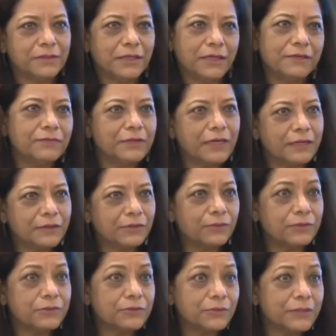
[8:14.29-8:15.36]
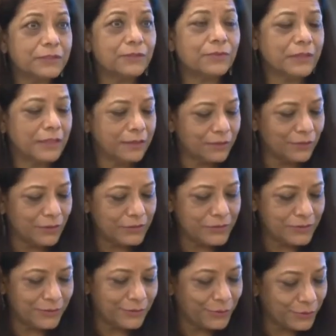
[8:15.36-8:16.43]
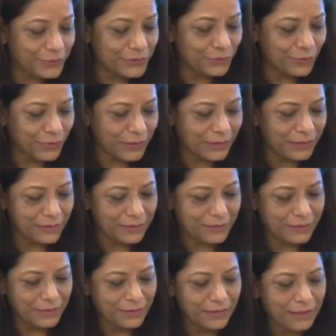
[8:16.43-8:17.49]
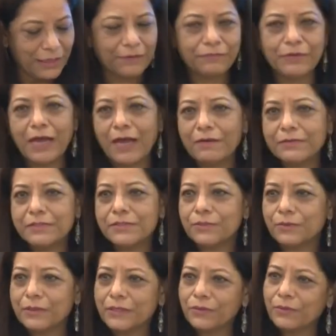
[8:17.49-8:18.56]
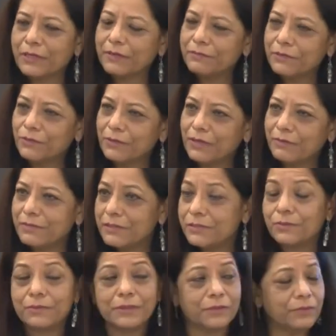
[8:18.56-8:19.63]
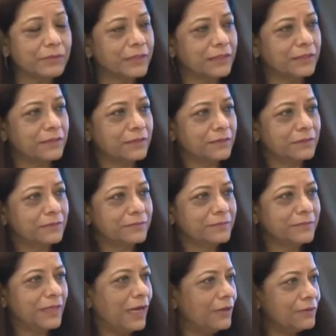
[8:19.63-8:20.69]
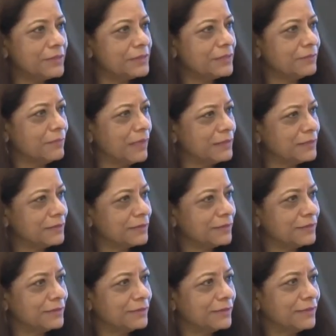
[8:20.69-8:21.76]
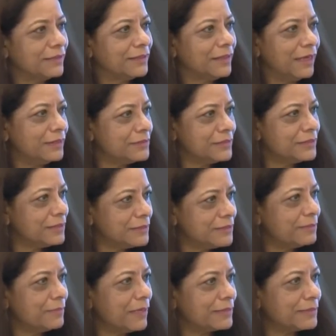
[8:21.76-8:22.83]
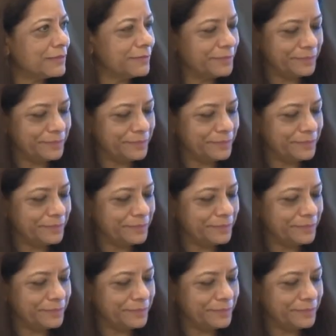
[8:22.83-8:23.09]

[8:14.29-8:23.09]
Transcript: If you get a coach, okay, don't get a coach, okay. If you have a story, okay. If you don't have a story, okay. How does it matter? Actually, it doesn't matter.